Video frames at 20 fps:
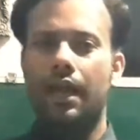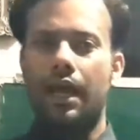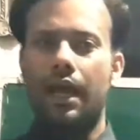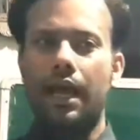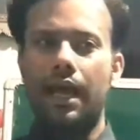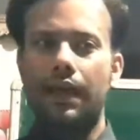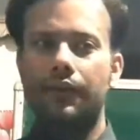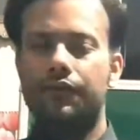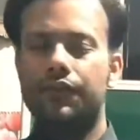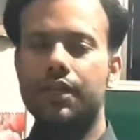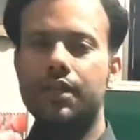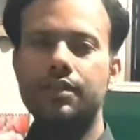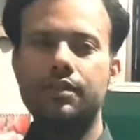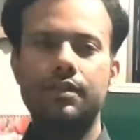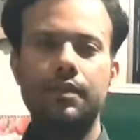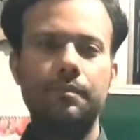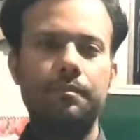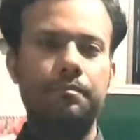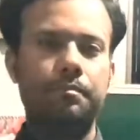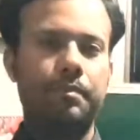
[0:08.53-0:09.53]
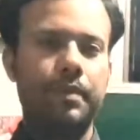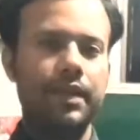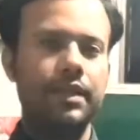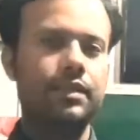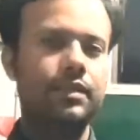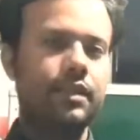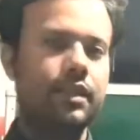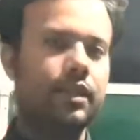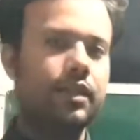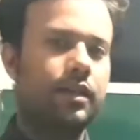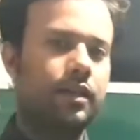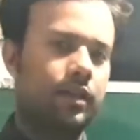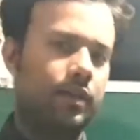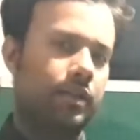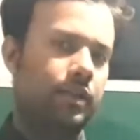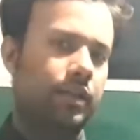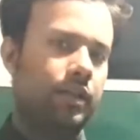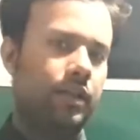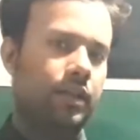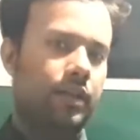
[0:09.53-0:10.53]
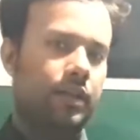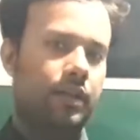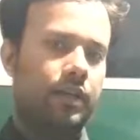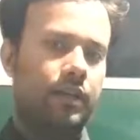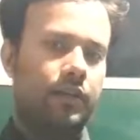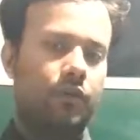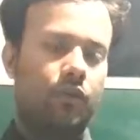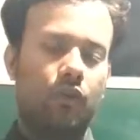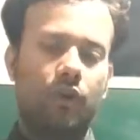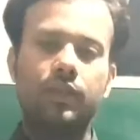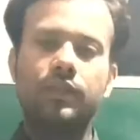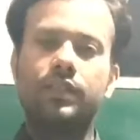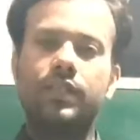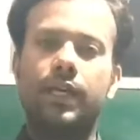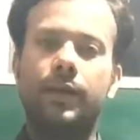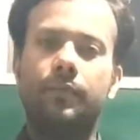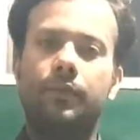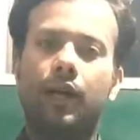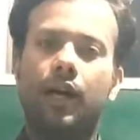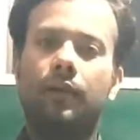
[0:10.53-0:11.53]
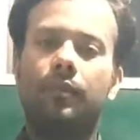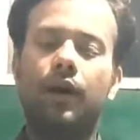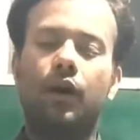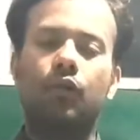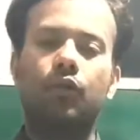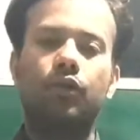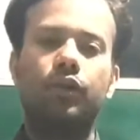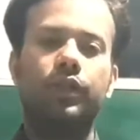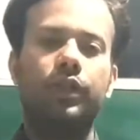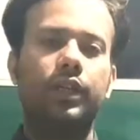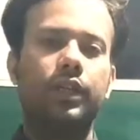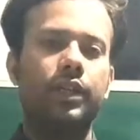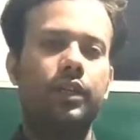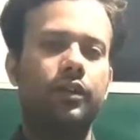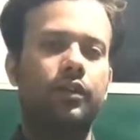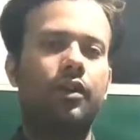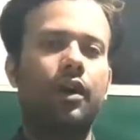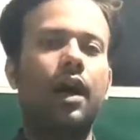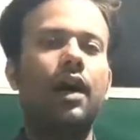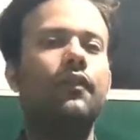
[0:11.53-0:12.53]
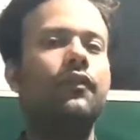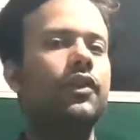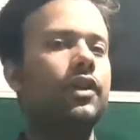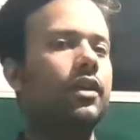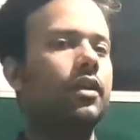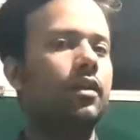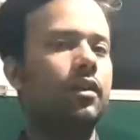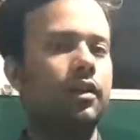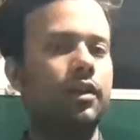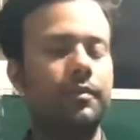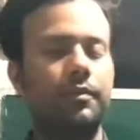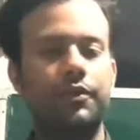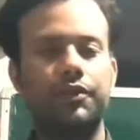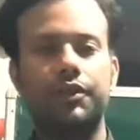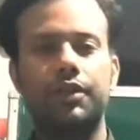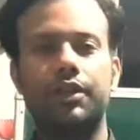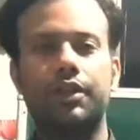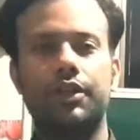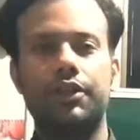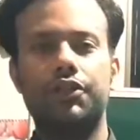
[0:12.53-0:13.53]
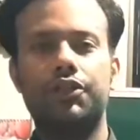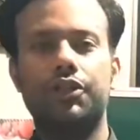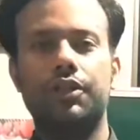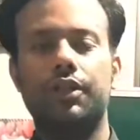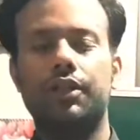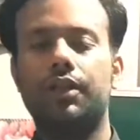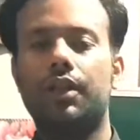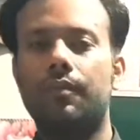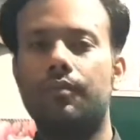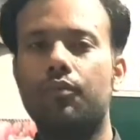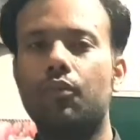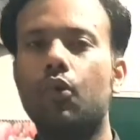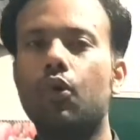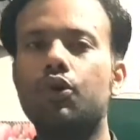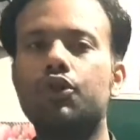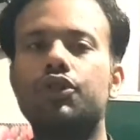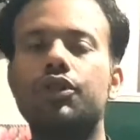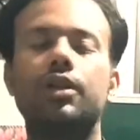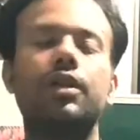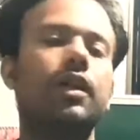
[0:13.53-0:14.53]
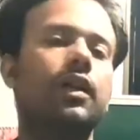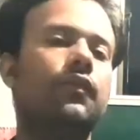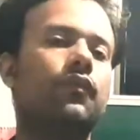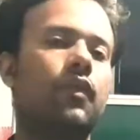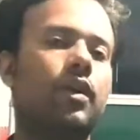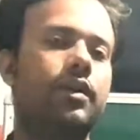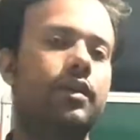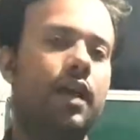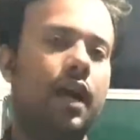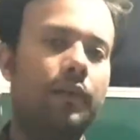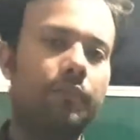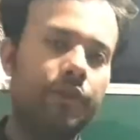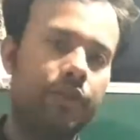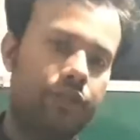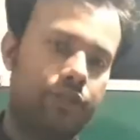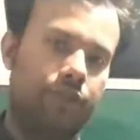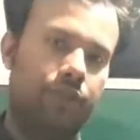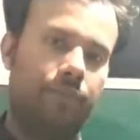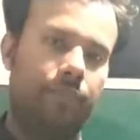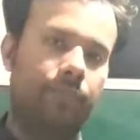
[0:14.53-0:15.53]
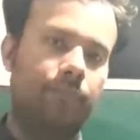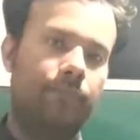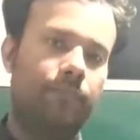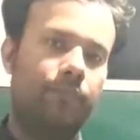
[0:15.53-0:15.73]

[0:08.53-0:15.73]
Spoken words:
I have done some basic concept about the graphical representation in the motion in one dimension.